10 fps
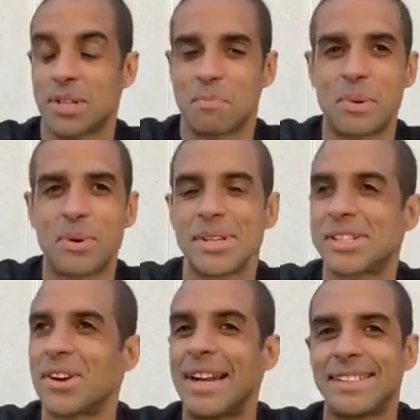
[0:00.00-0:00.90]
building
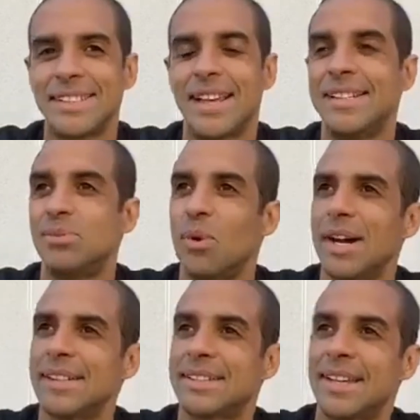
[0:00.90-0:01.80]
sites, he's
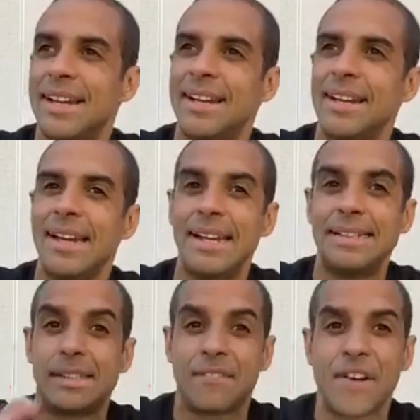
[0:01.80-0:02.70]
a
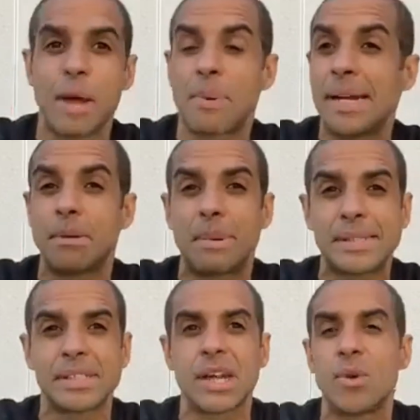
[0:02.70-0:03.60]
developer, he's a
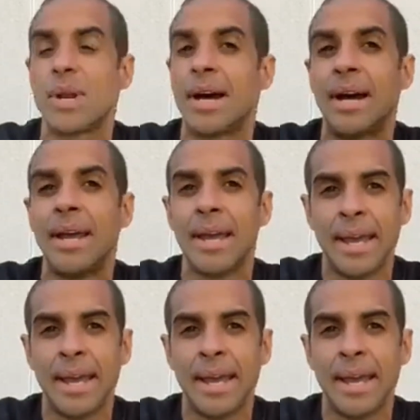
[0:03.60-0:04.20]
business owner,